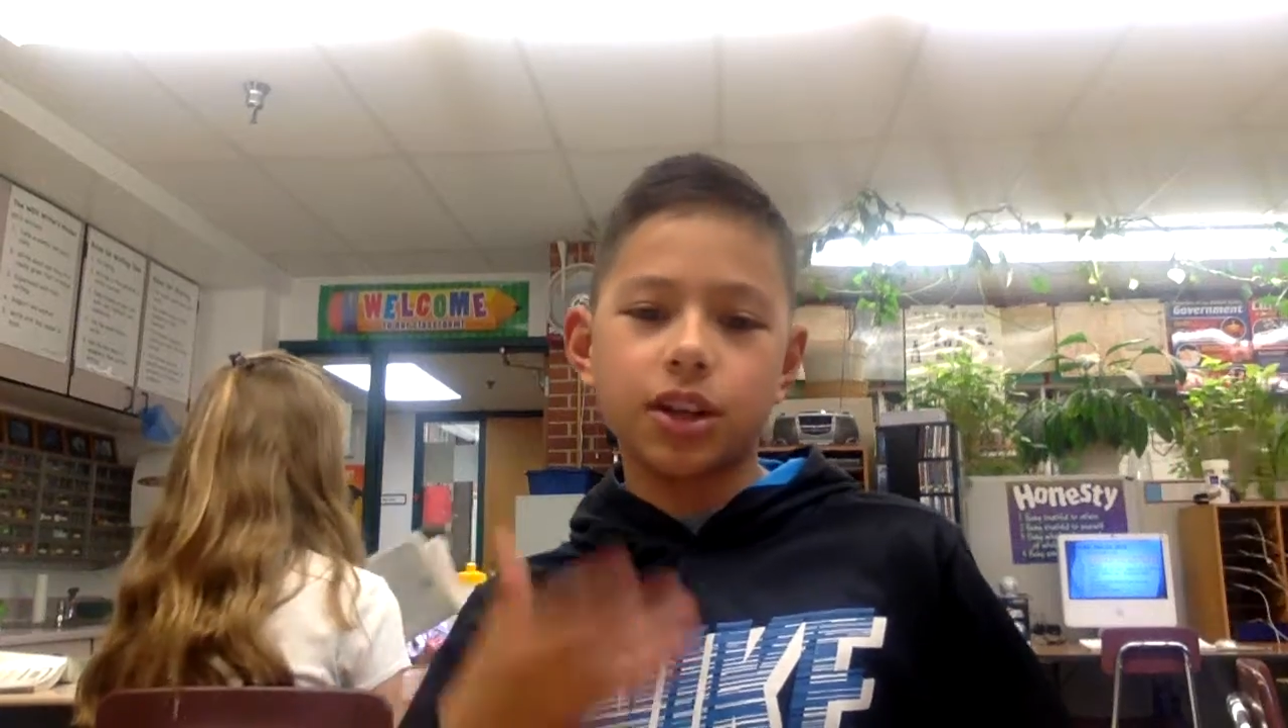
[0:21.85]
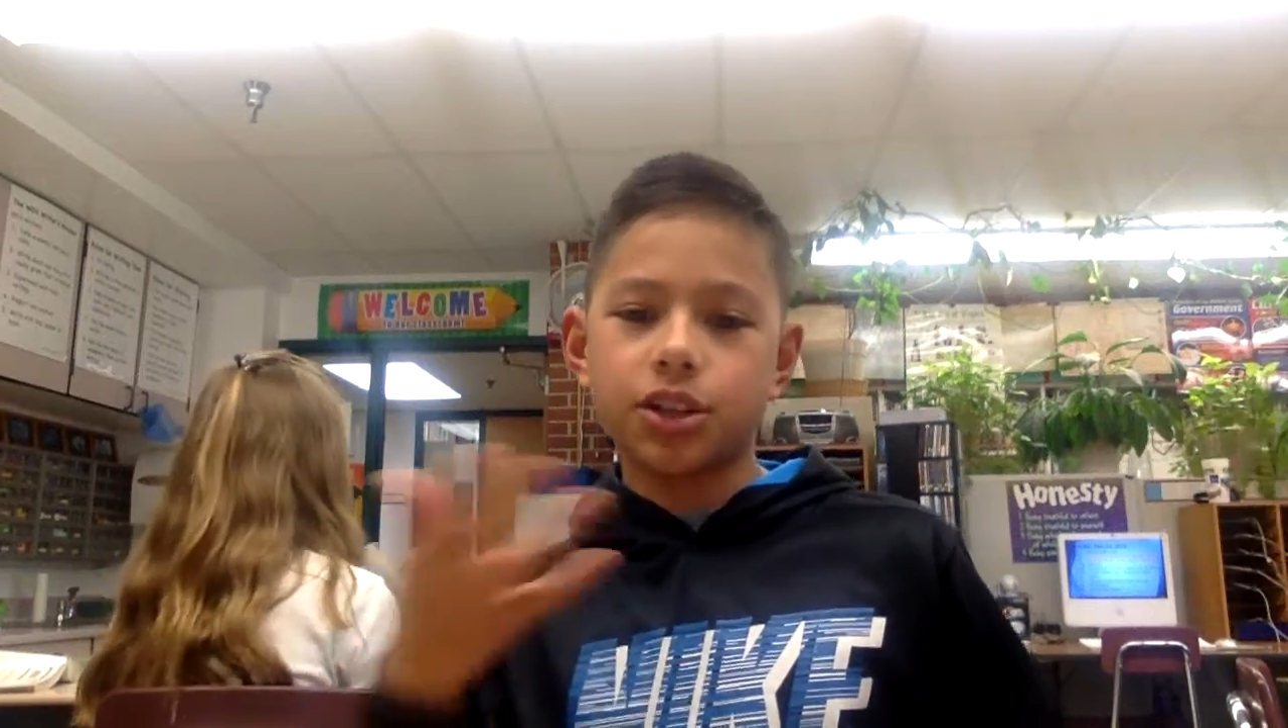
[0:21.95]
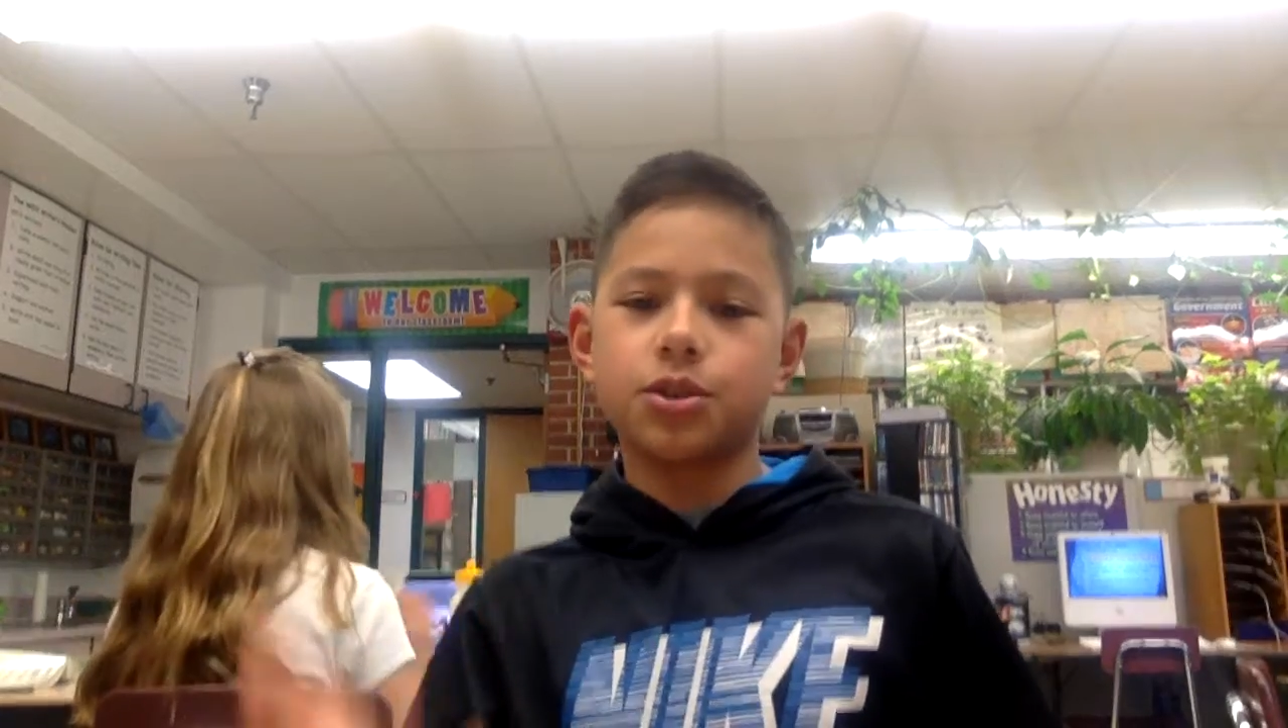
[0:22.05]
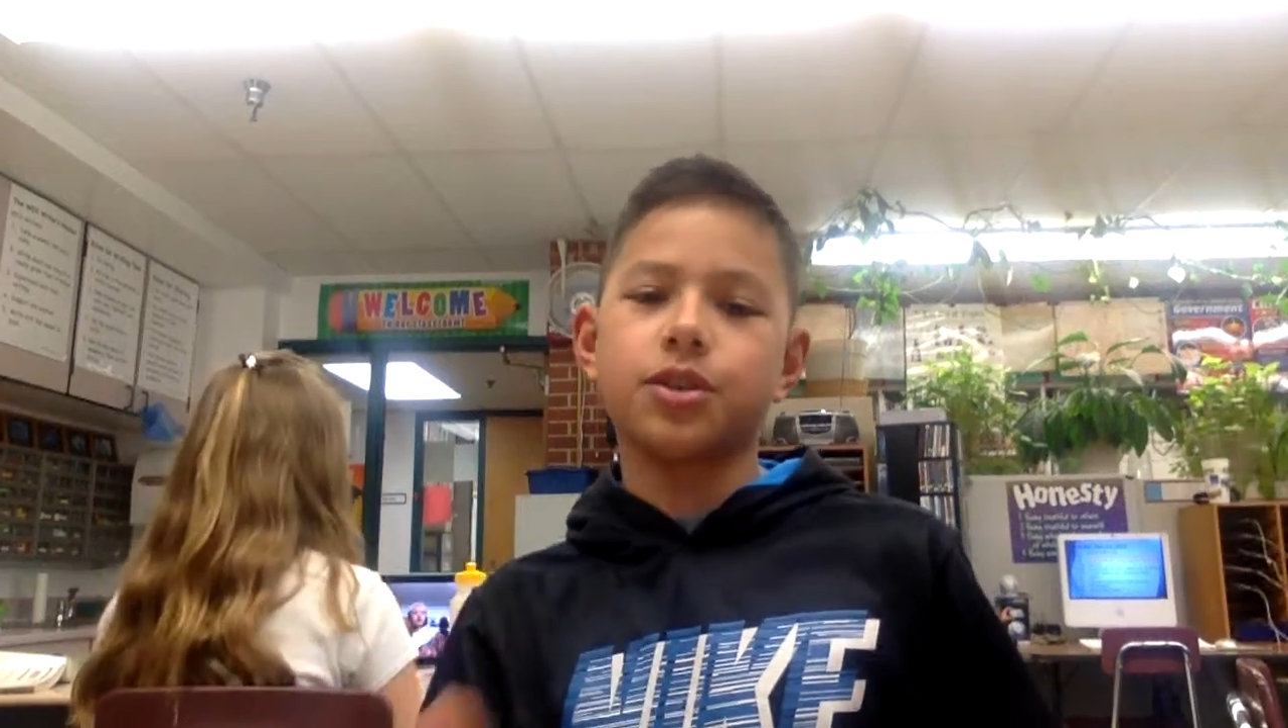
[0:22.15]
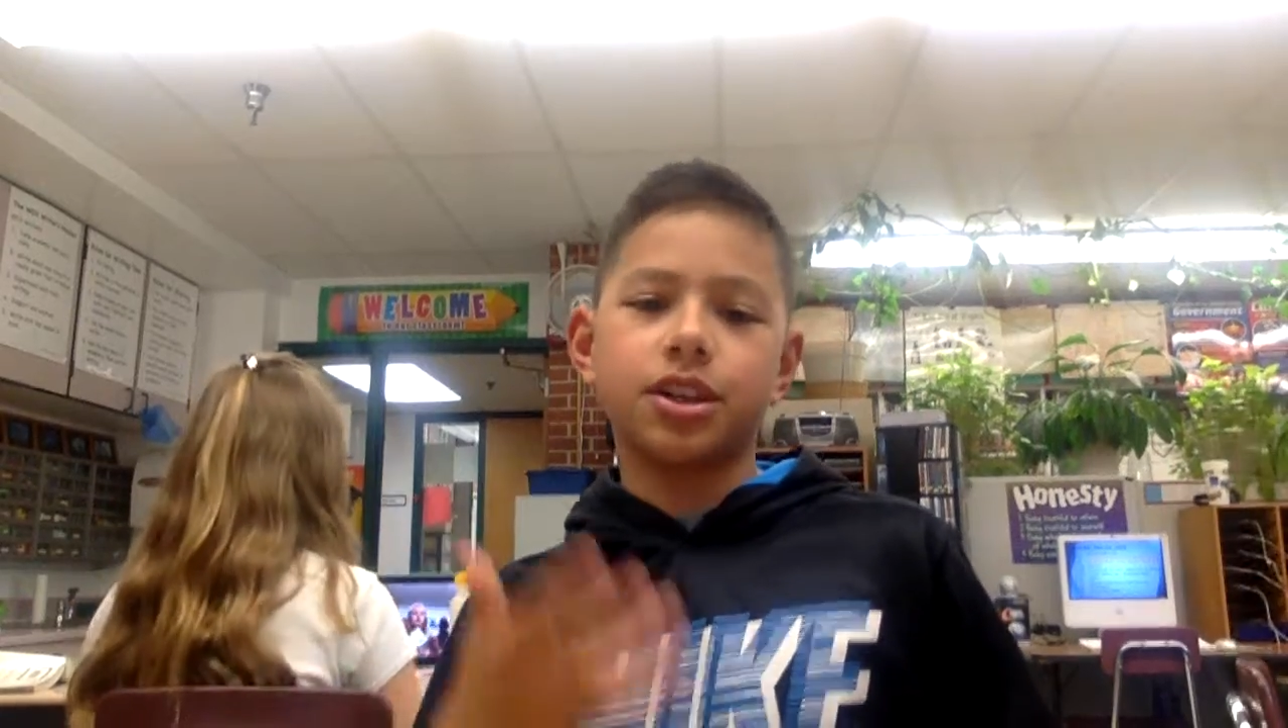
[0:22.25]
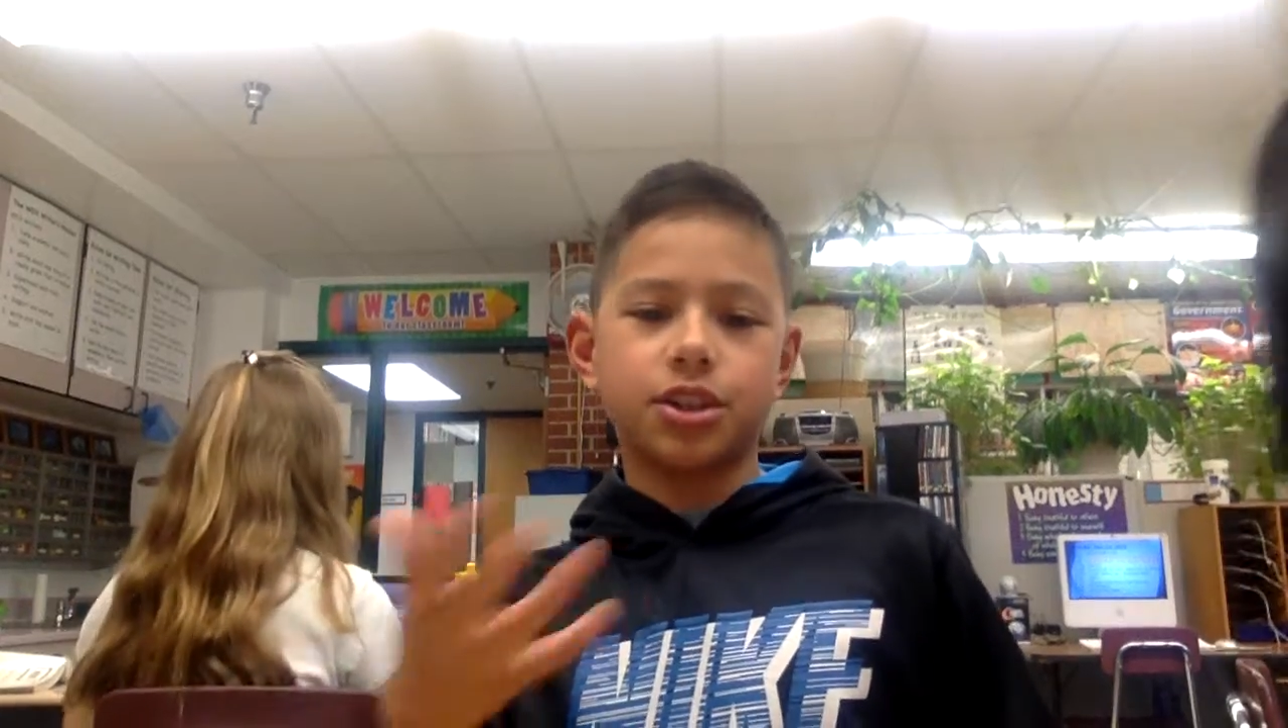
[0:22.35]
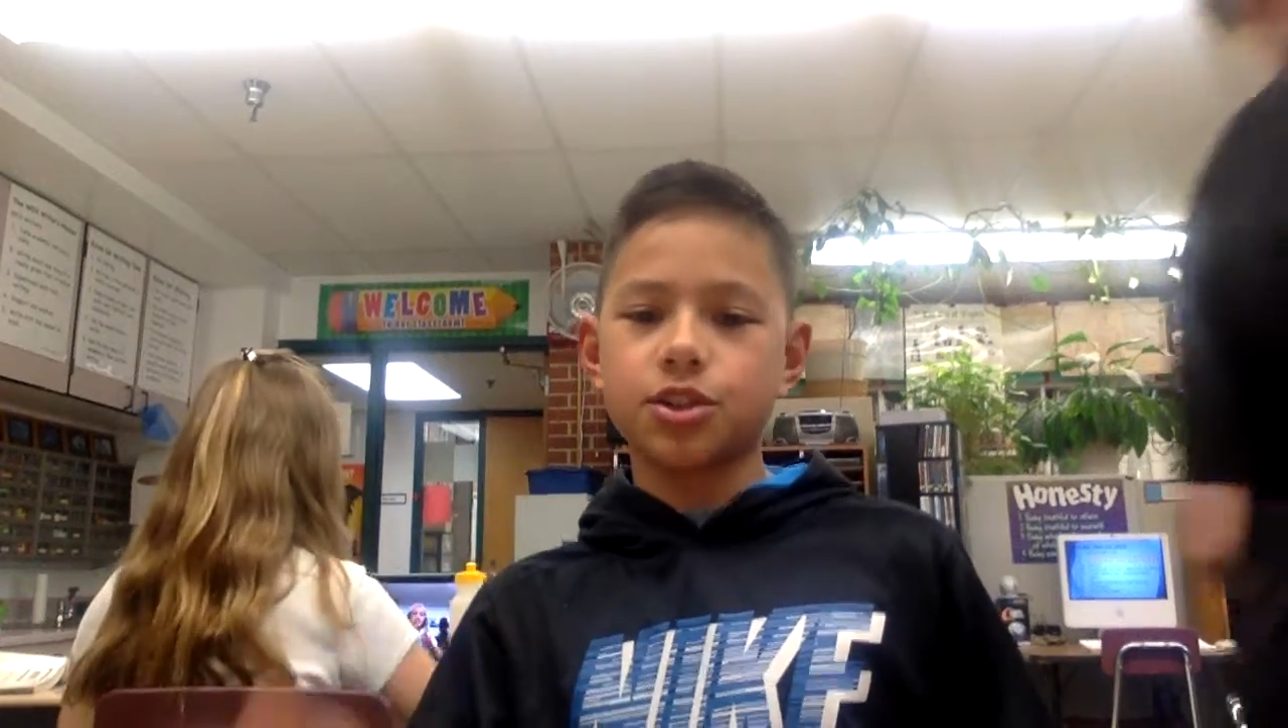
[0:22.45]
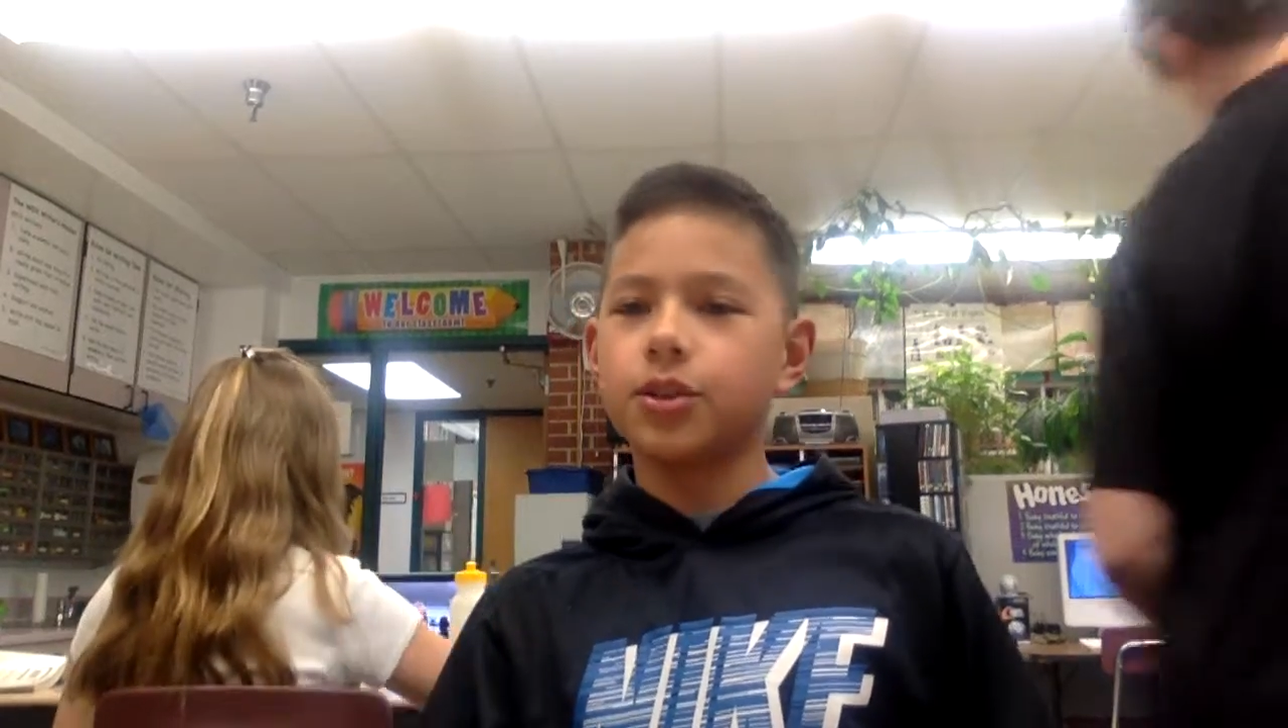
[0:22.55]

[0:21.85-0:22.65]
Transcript: and do it and do